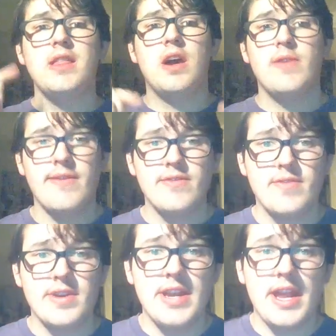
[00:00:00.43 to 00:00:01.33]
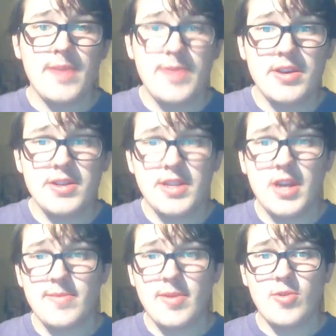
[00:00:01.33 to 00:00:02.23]
Hello everyone, and I'm here to
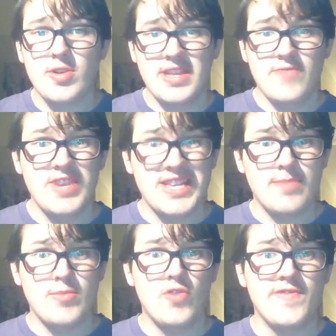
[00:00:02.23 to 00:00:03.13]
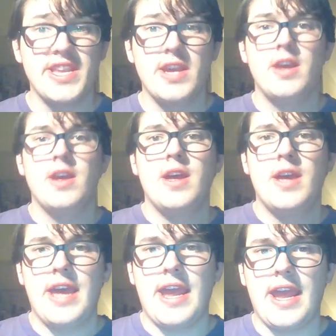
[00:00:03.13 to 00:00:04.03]
talk about more of the recent moves.
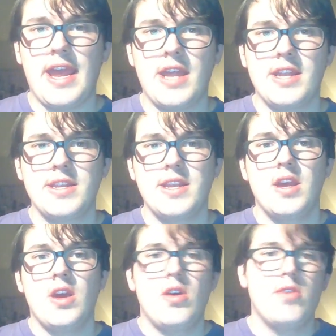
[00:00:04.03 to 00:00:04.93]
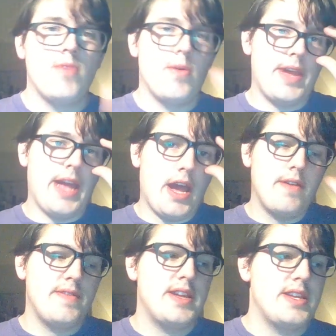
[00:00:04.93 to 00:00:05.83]
And what we
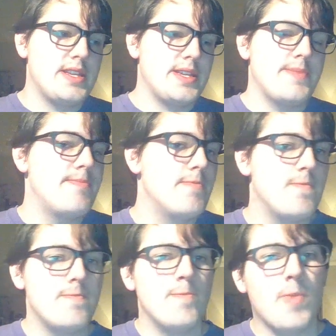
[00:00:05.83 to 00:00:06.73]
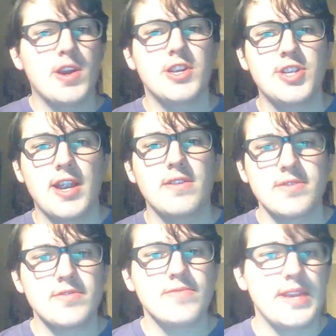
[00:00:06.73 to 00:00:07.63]
have is Marcus
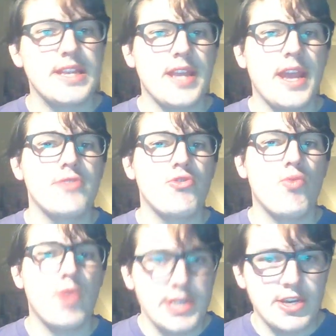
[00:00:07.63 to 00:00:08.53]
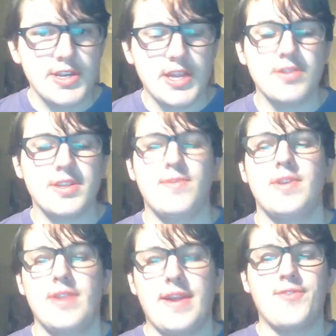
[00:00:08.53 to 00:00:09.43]
Sherels was re-signed to a one-year deal, so we
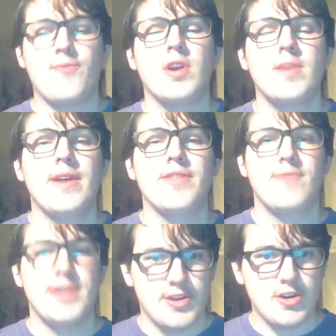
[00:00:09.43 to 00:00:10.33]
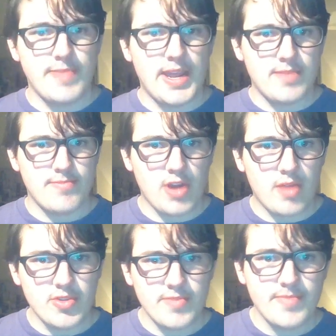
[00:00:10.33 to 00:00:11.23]
don't have to worry about the return man
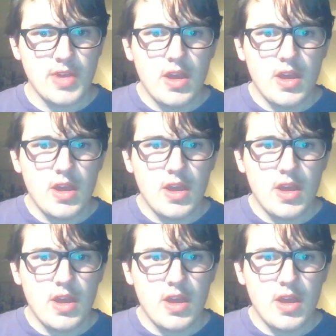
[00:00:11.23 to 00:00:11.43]
problem,